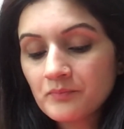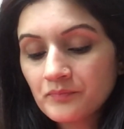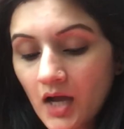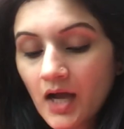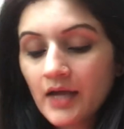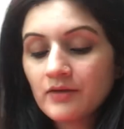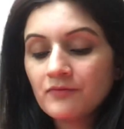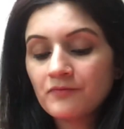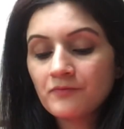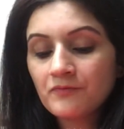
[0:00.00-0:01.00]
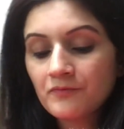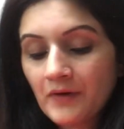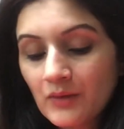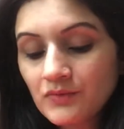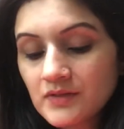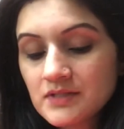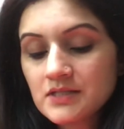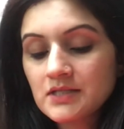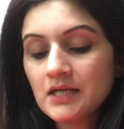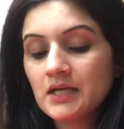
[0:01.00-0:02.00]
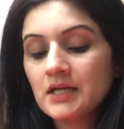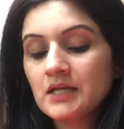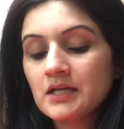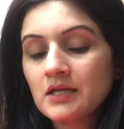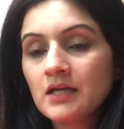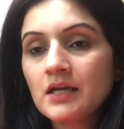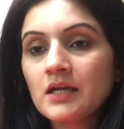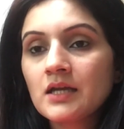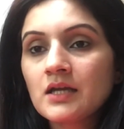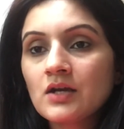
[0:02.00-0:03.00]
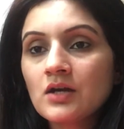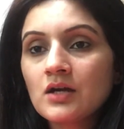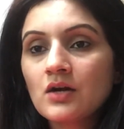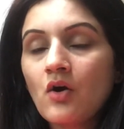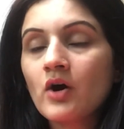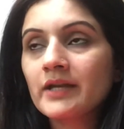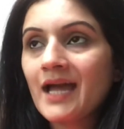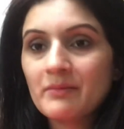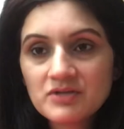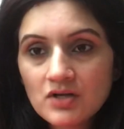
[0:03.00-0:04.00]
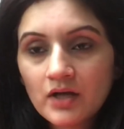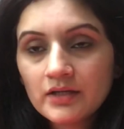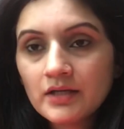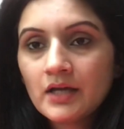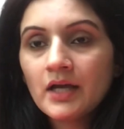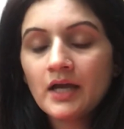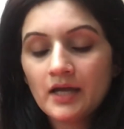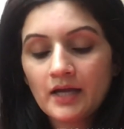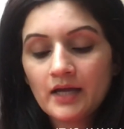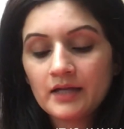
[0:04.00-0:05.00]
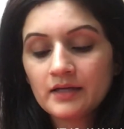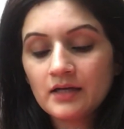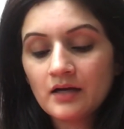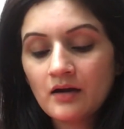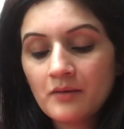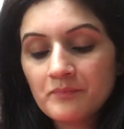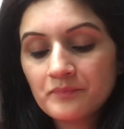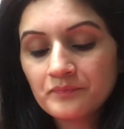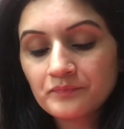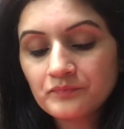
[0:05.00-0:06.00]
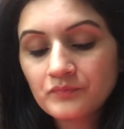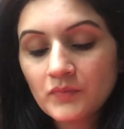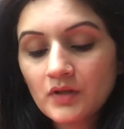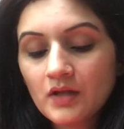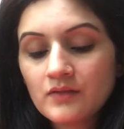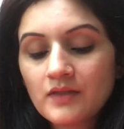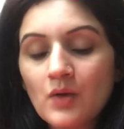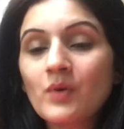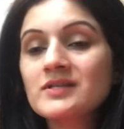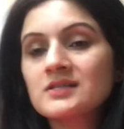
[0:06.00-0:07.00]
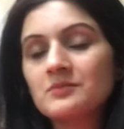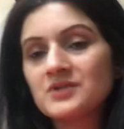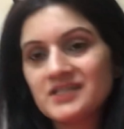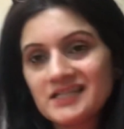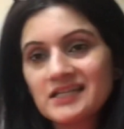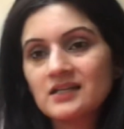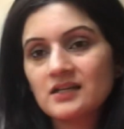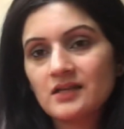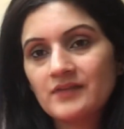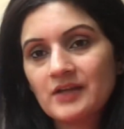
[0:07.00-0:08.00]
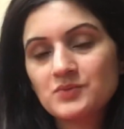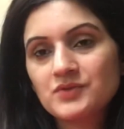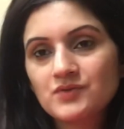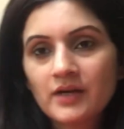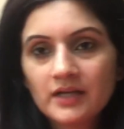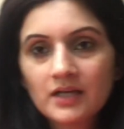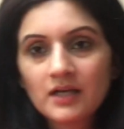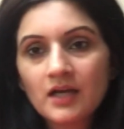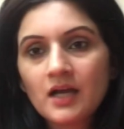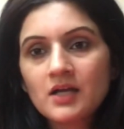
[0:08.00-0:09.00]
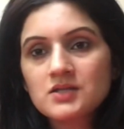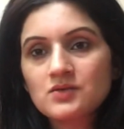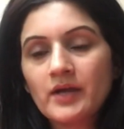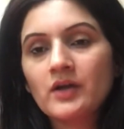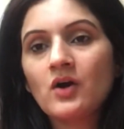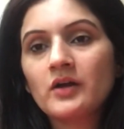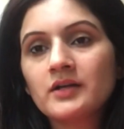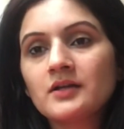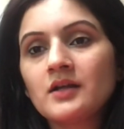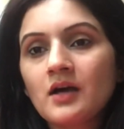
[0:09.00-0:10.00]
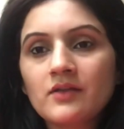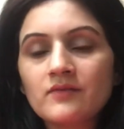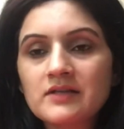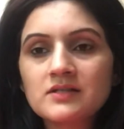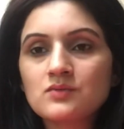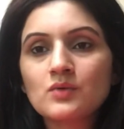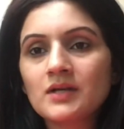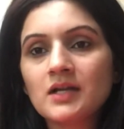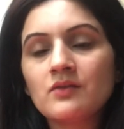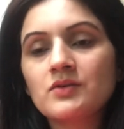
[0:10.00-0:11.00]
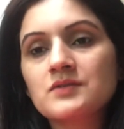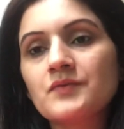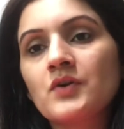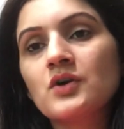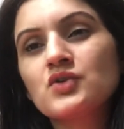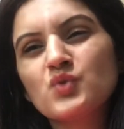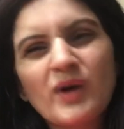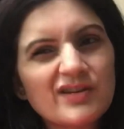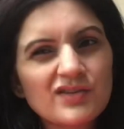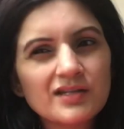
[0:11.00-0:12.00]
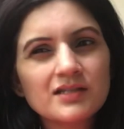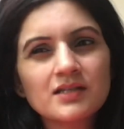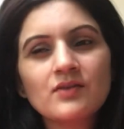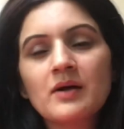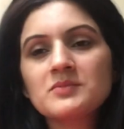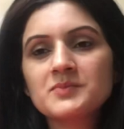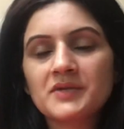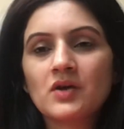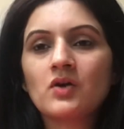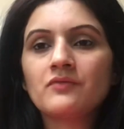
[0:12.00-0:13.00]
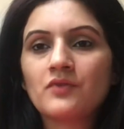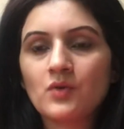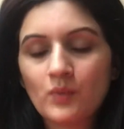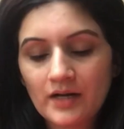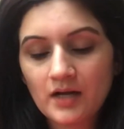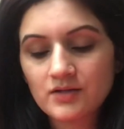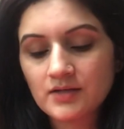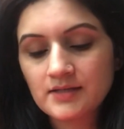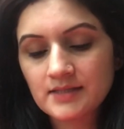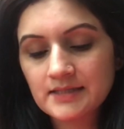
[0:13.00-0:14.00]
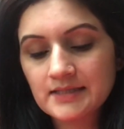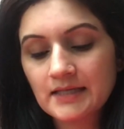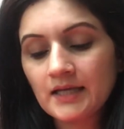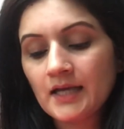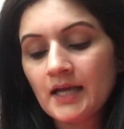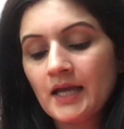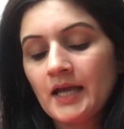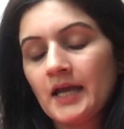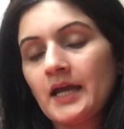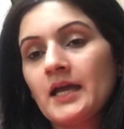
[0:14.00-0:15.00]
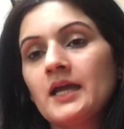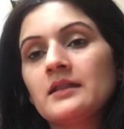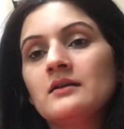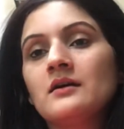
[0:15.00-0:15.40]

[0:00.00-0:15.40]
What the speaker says: I found this on Amazon, and there was some deal that was running, so I got it. Otherwise this ukulele was for 200 dirhams, but I got it for 160. And